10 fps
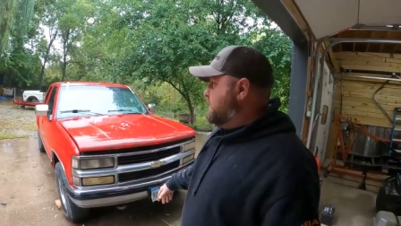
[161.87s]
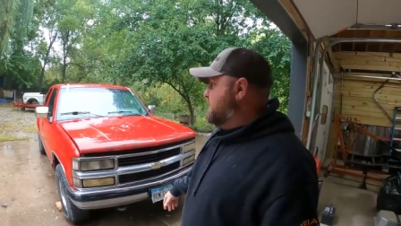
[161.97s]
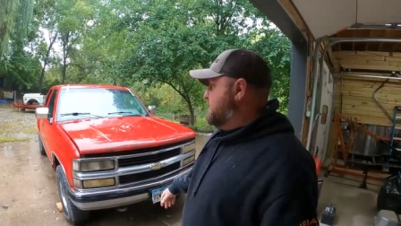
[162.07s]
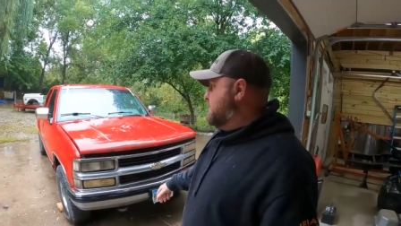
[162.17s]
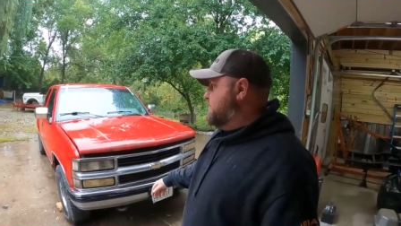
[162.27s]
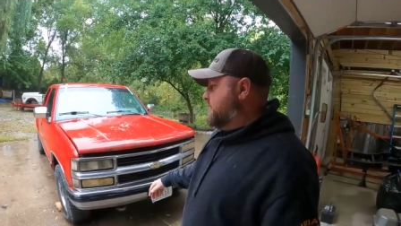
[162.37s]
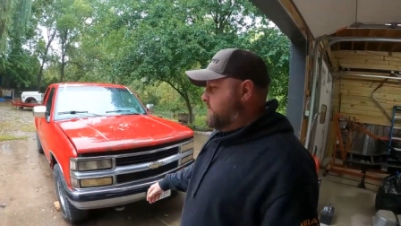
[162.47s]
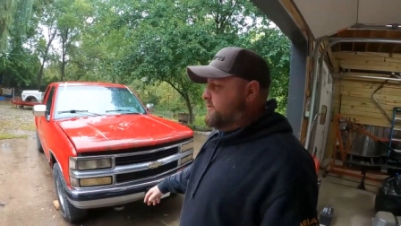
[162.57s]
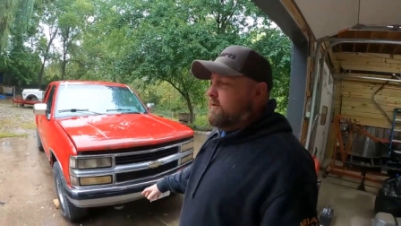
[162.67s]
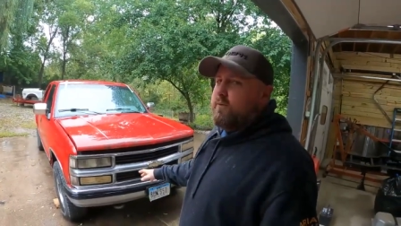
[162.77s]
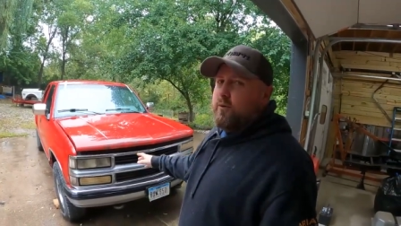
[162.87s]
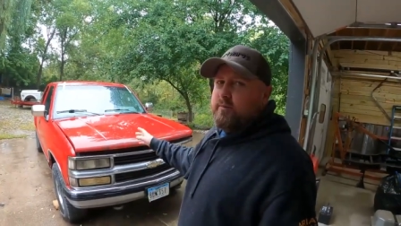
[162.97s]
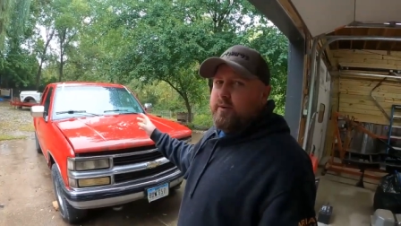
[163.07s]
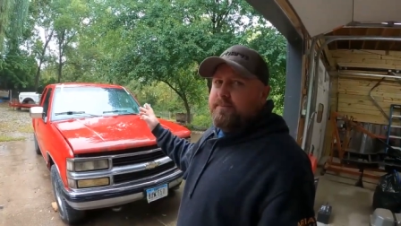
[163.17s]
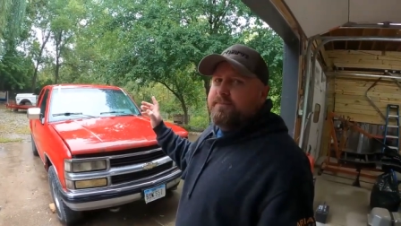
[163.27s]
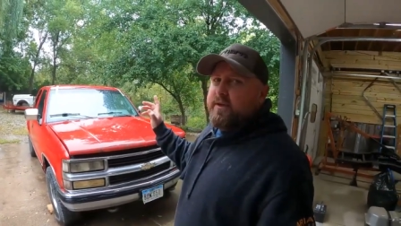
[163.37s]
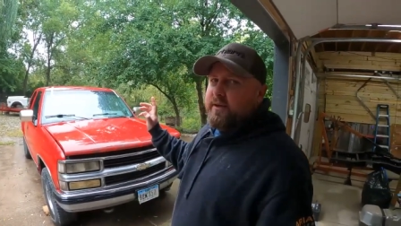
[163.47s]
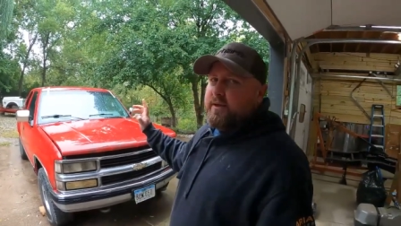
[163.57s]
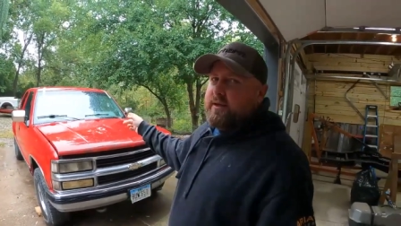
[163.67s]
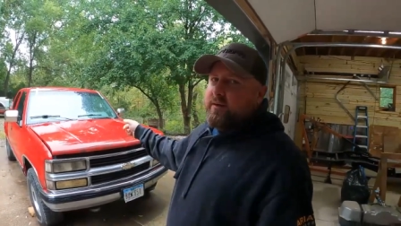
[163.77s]
cylinder, so on and so forth. But
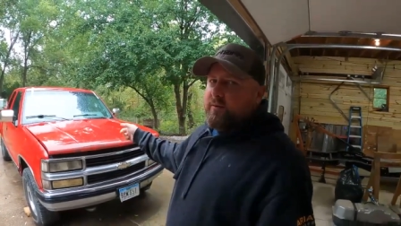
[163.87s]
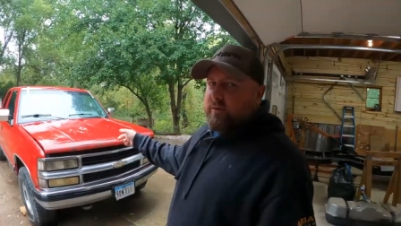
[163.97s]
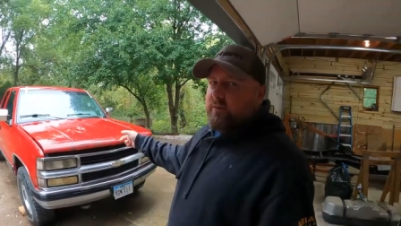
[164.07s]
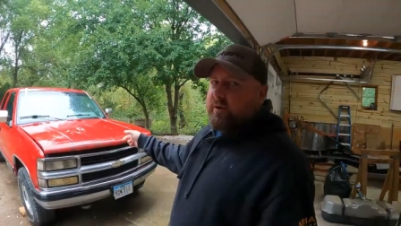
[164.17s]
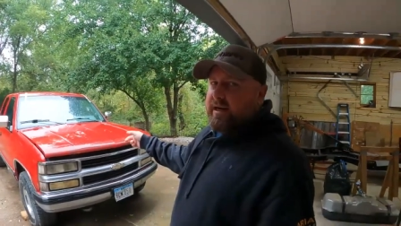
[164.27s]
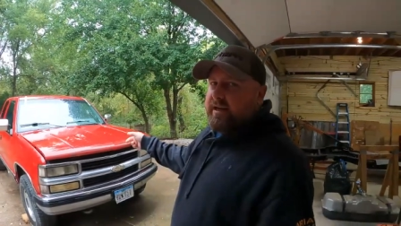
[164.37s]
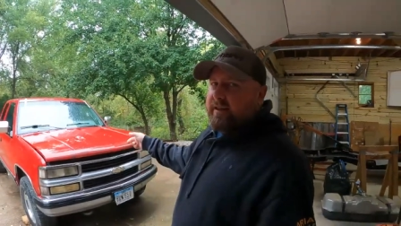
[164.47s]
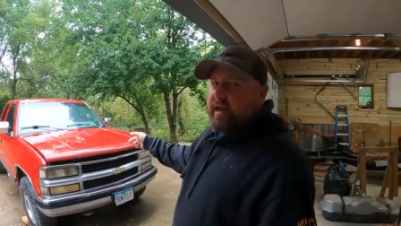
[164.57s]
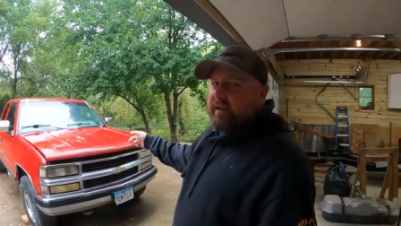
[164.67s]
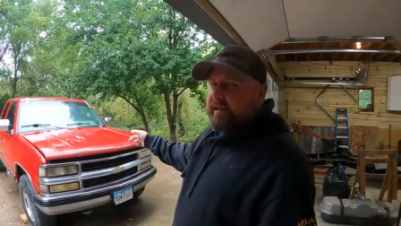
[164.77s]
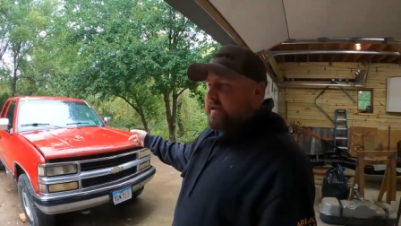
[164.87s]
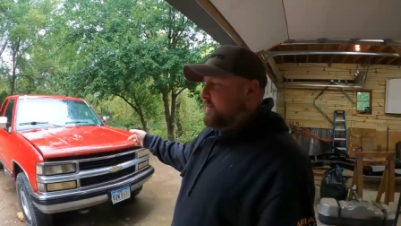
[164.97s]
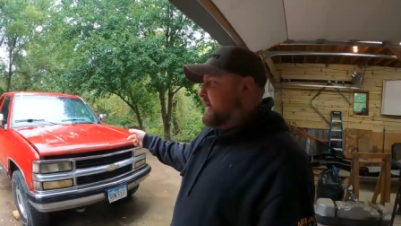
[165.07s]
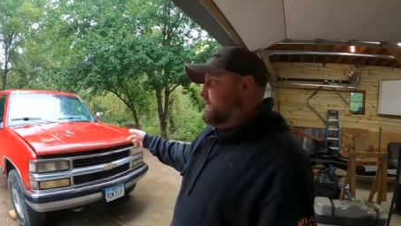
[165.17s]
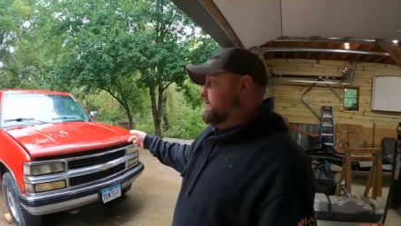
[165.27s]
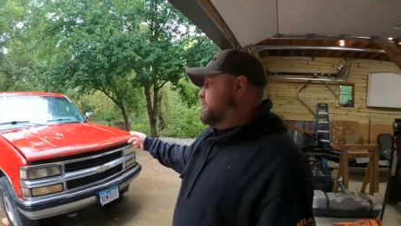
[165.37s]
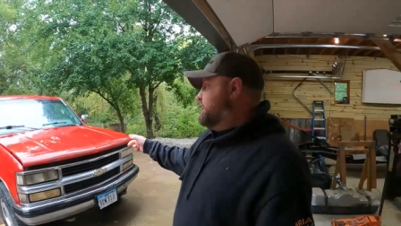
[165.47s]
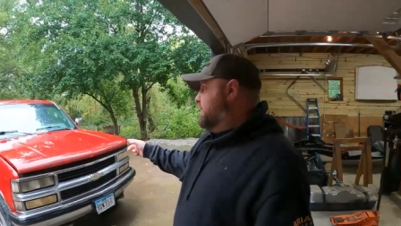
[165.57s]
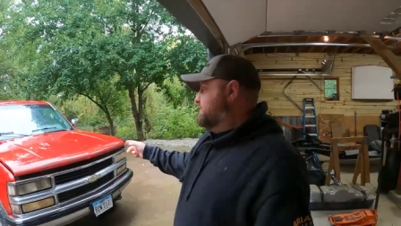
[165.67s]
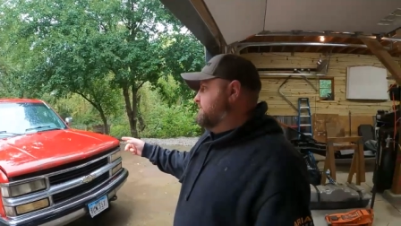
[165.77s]
we gotta get the gas tank back in this
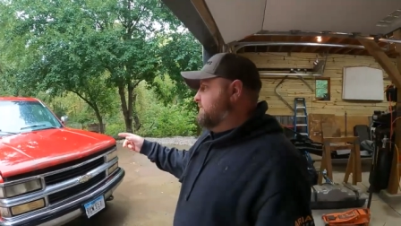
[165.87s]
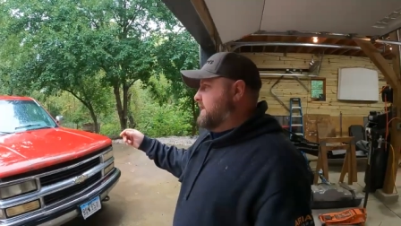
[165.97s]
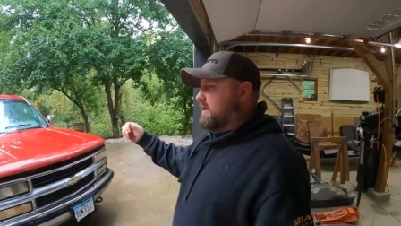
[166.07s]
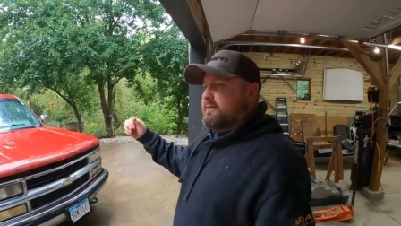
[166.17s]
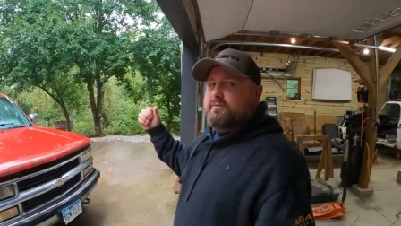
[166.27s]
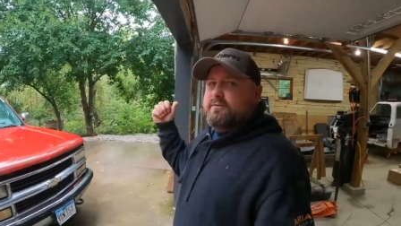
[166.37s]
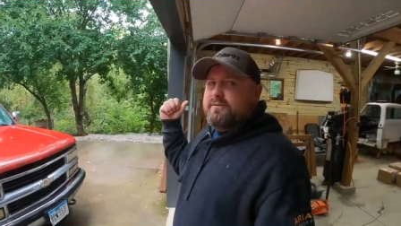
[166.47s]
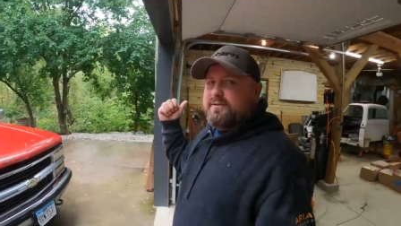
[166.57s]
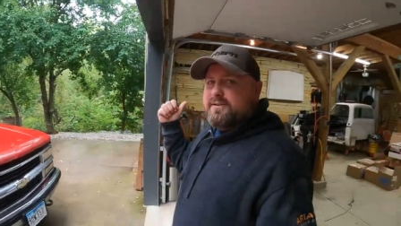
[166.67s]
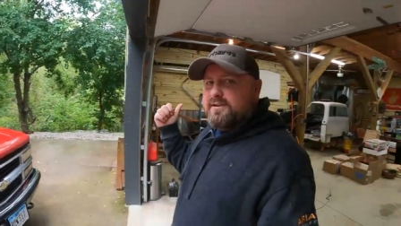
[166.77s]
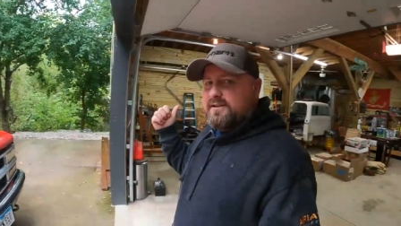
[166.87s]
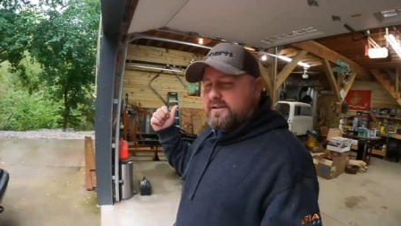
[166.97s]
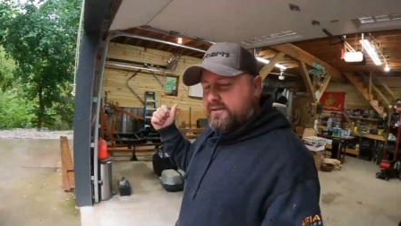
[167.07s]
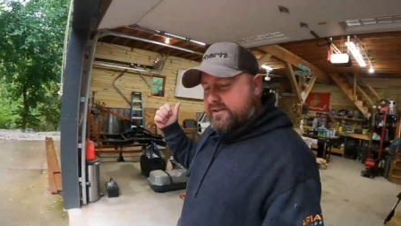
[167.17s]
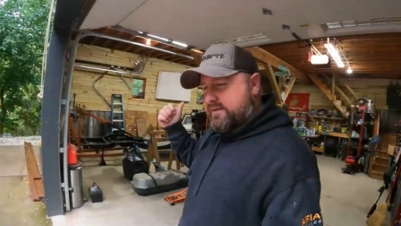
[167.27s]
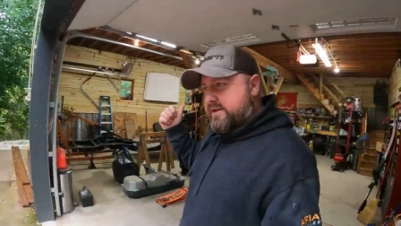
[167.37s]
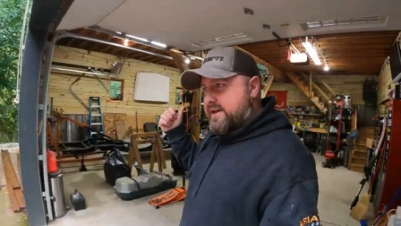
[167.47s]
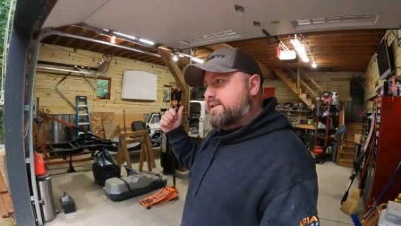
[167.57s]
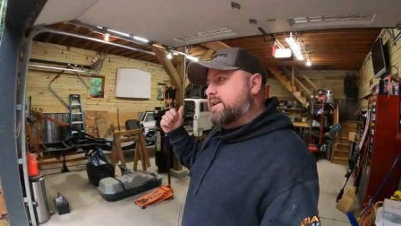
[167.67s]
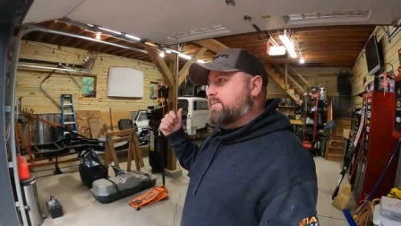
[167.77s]
truck. Now, to give you
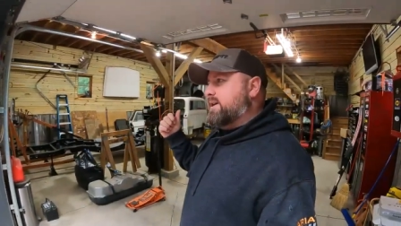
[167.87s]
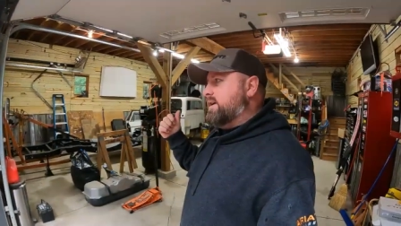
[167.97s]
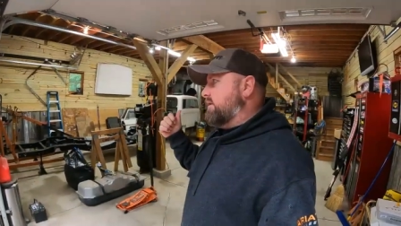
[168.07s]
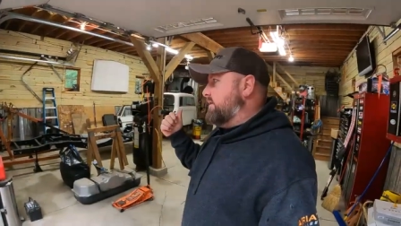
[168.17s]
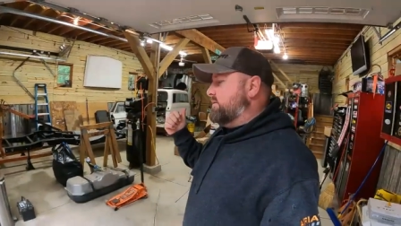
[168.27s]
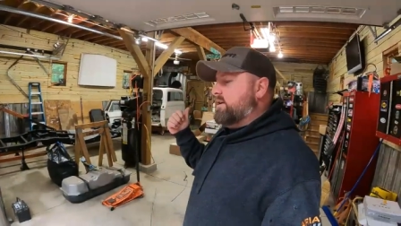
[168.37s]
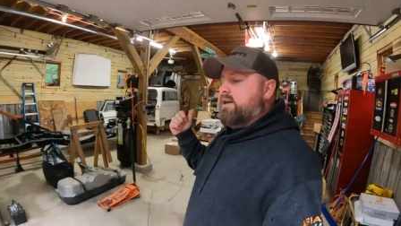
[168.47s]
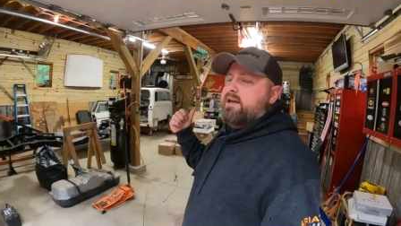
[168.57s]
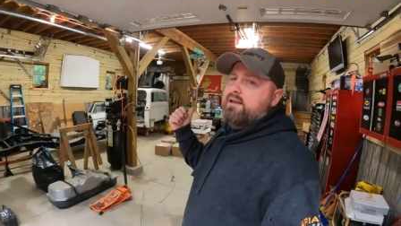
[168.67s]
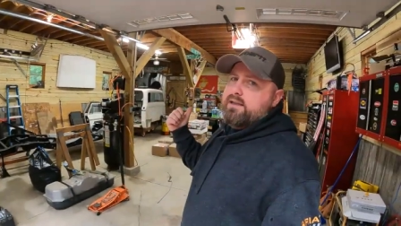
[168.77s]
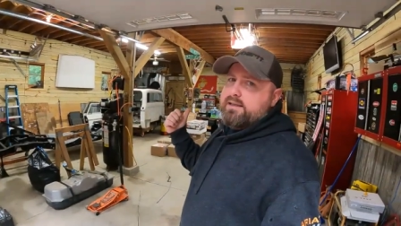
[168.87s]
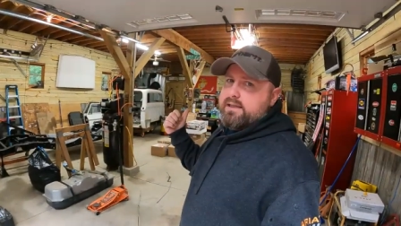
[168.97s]
guys an update on the